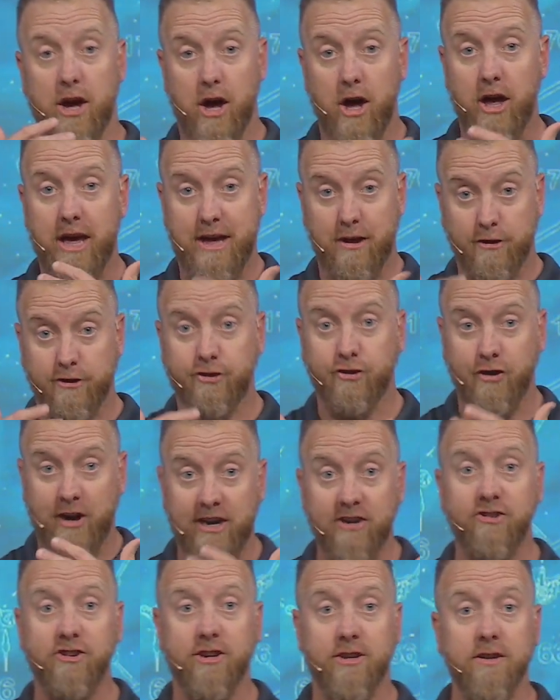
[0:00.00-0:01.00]

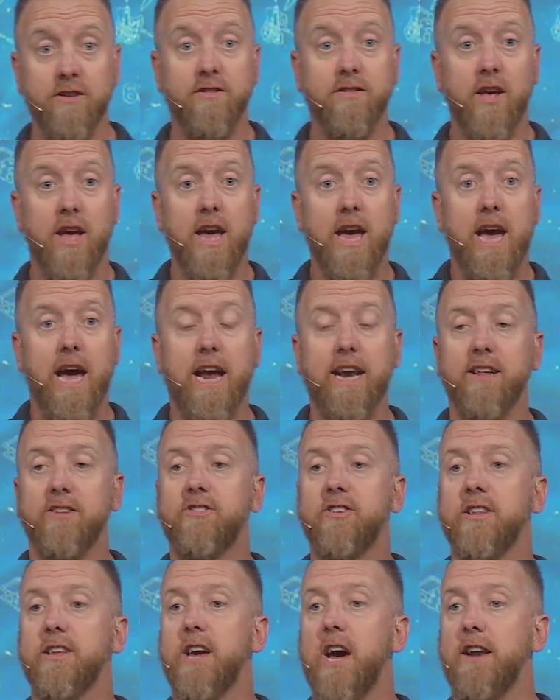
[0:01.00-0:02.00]
illustrations, and it's
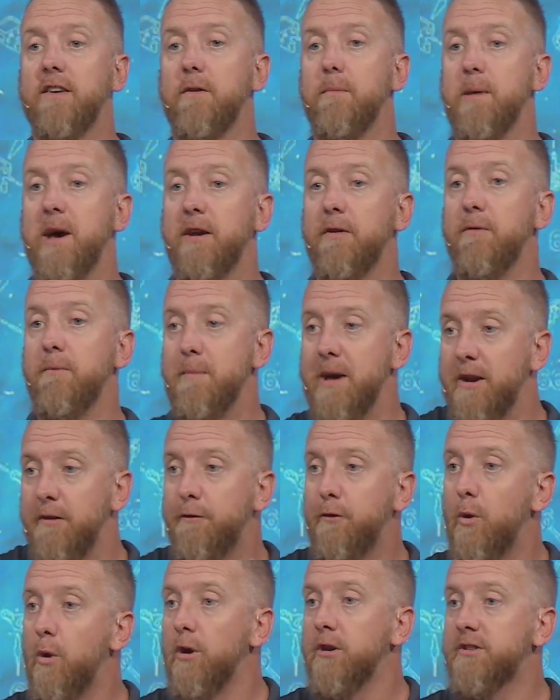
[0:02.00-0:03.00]
in kind of a
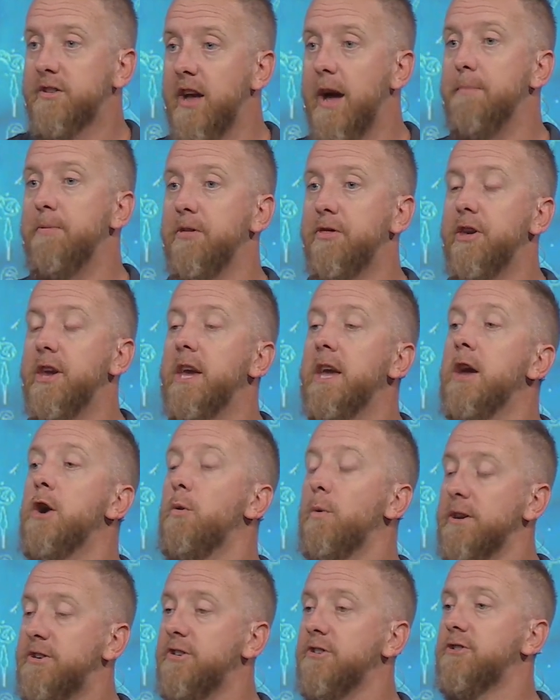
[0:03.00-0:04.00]
metaphor type of thing,
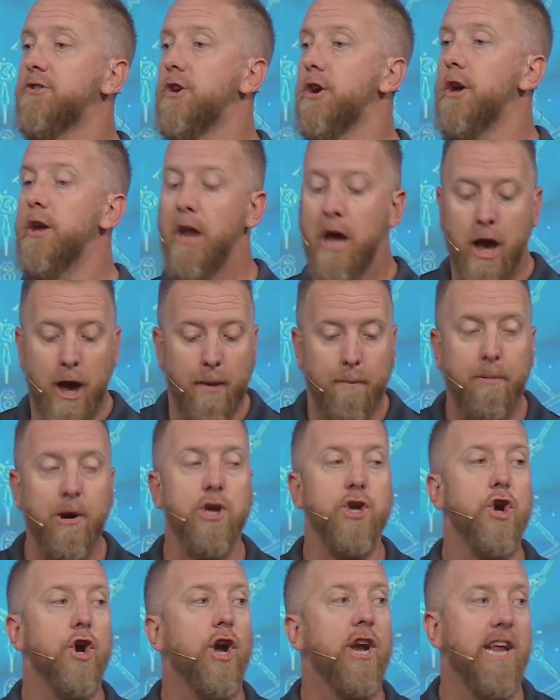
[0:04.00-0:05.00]
which is good. But
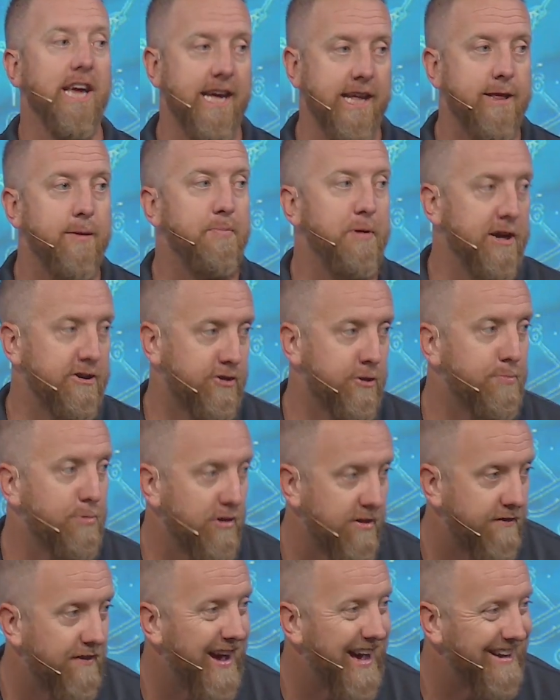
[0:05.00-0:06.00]
you're going to get the picture
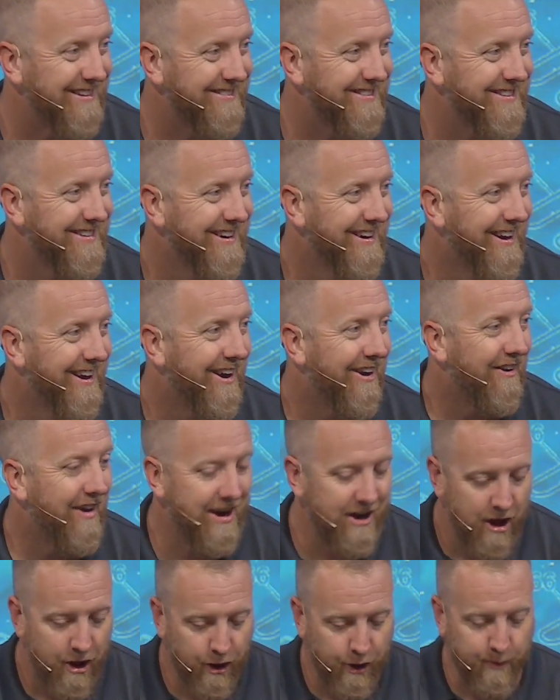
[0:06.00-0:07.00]
pretty fast. All
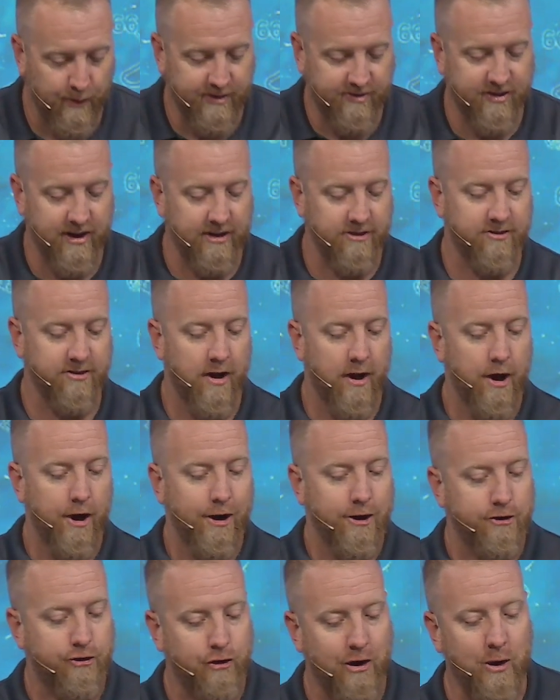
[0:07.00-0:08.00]
right? Look what it says.
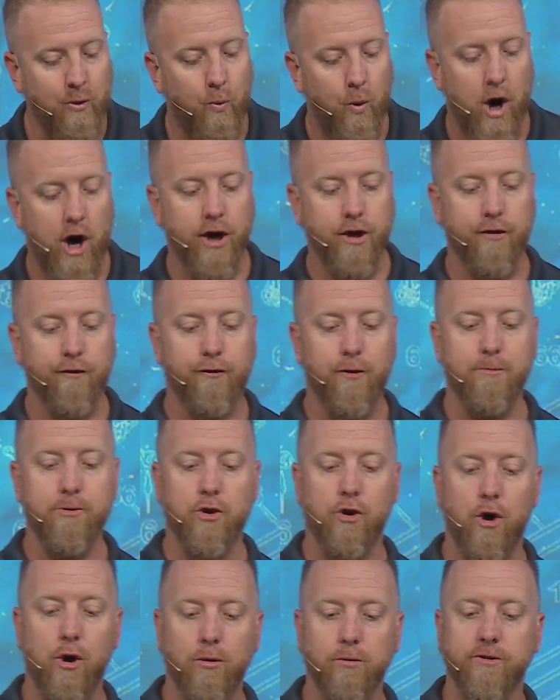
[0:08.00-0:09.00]
Drink water from
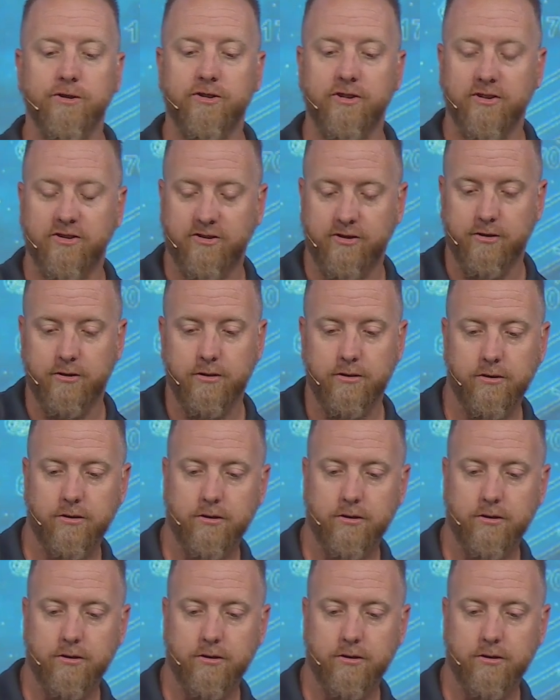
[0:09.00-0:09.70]
your own cistern,